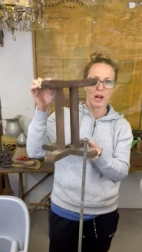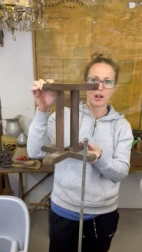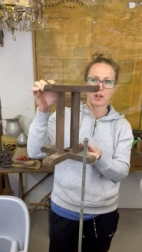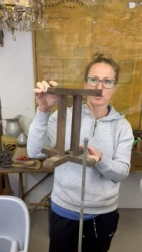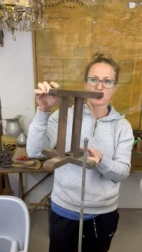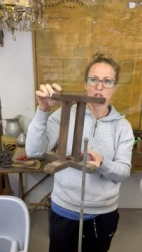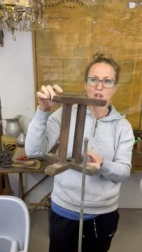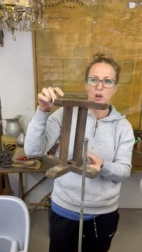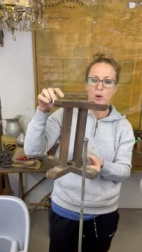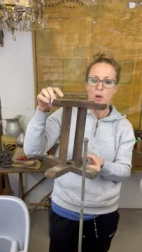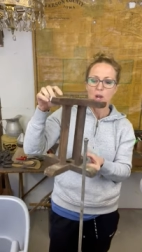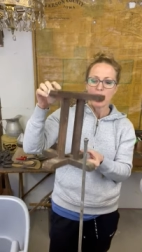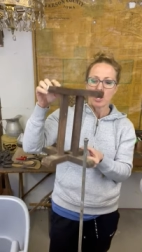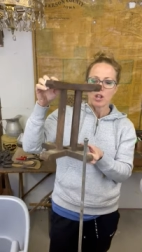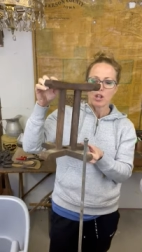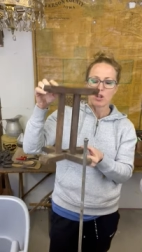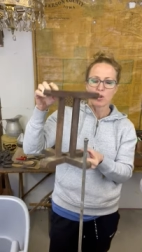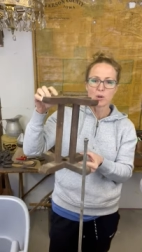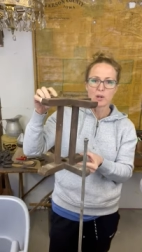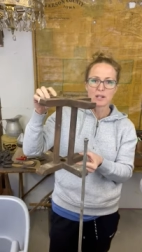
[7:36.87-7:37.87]
So
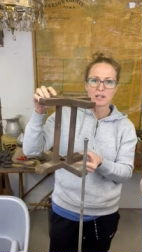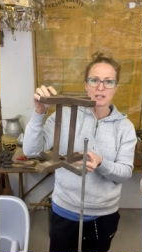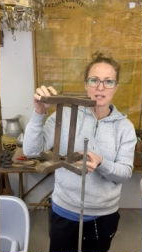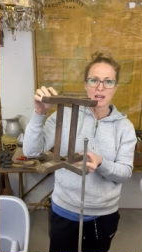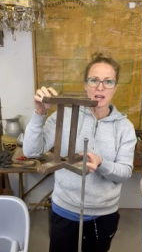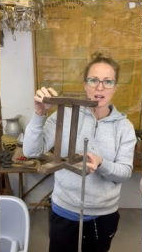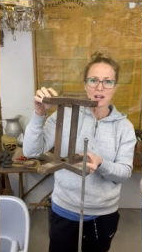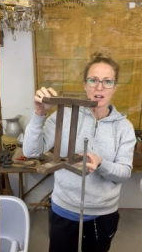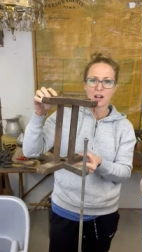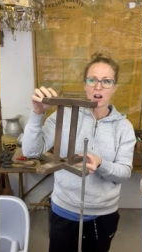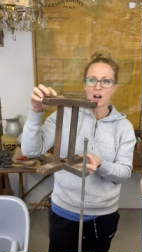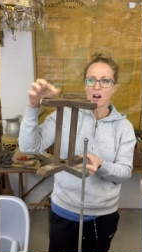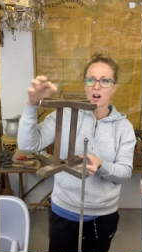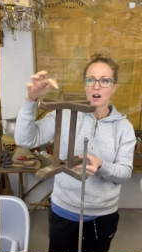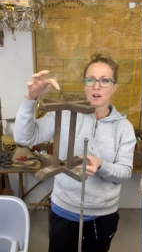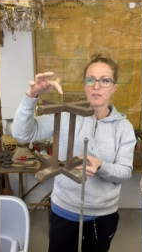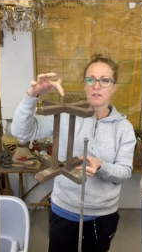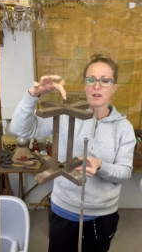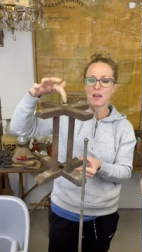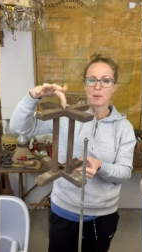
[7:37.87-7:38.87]
you could set it
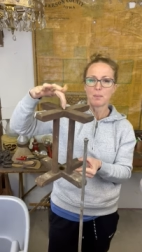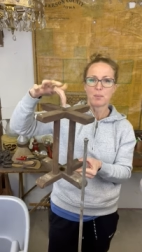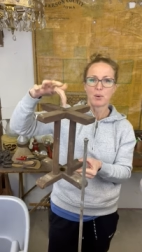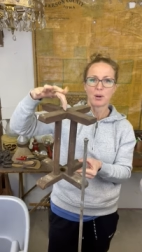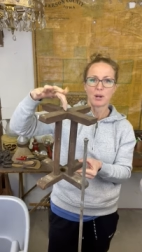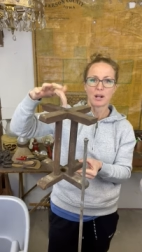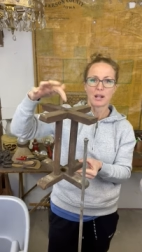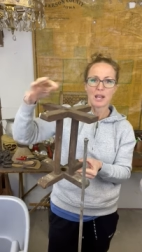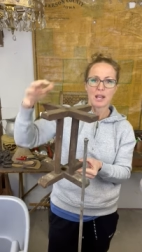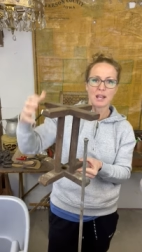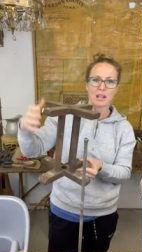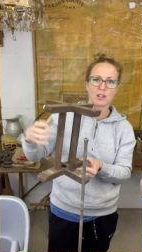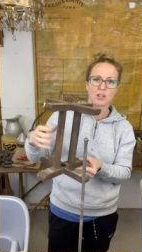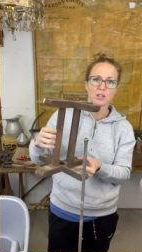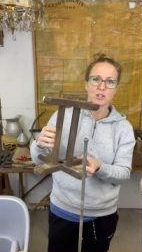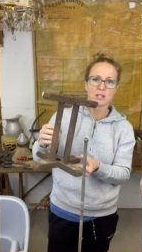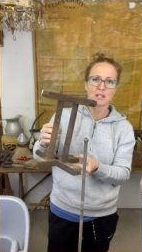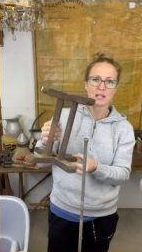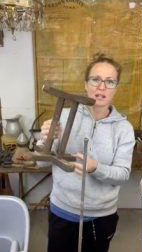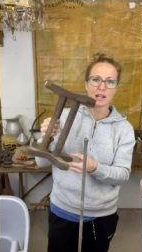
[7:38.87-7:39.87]
off and put a
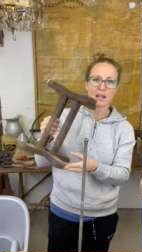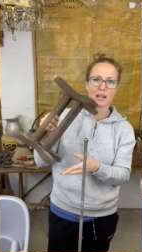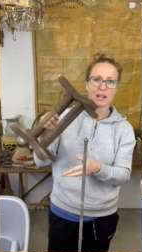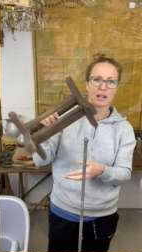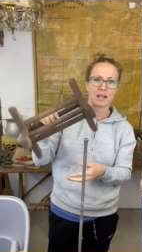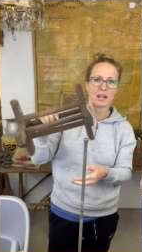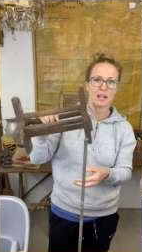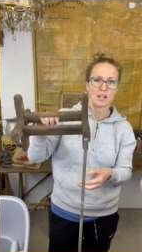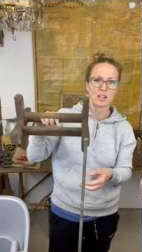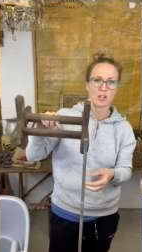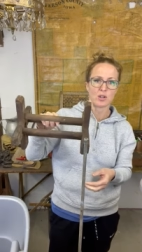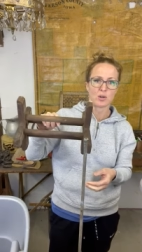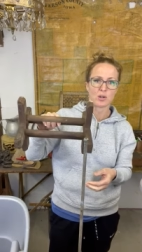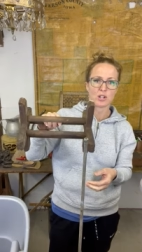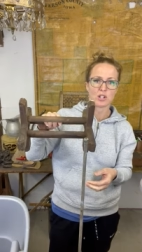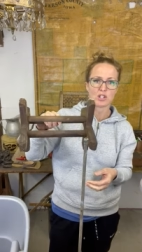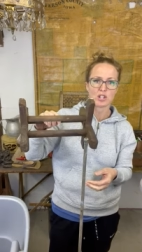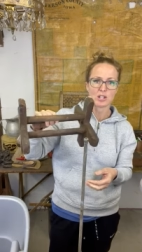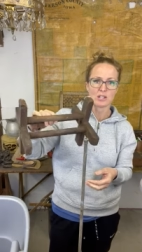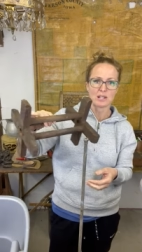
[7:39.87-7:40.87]
candlestick in it. You could
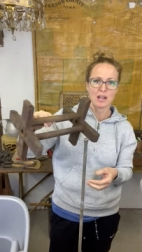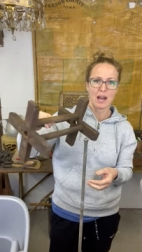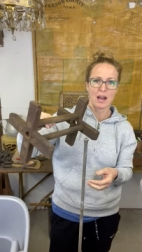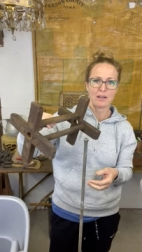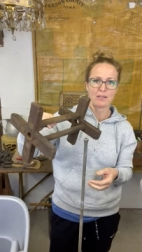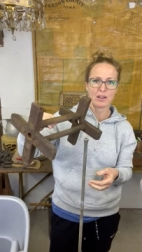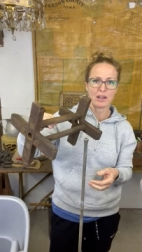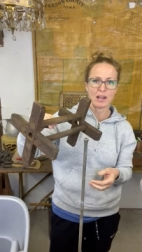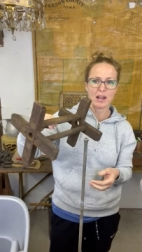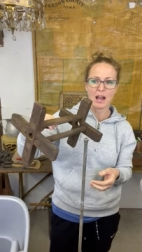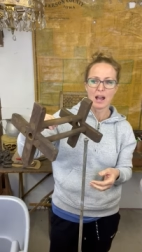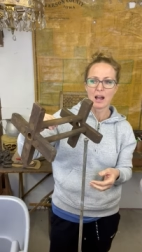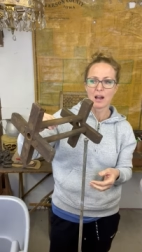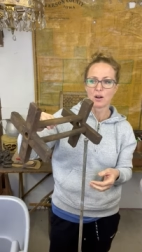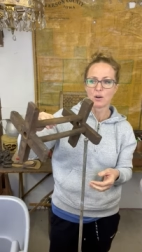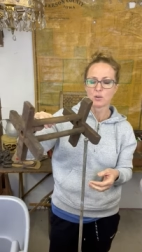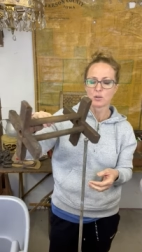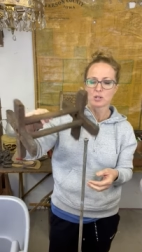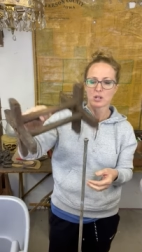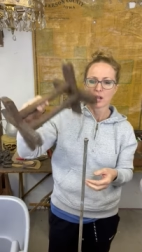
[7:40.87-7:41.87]
just have it out.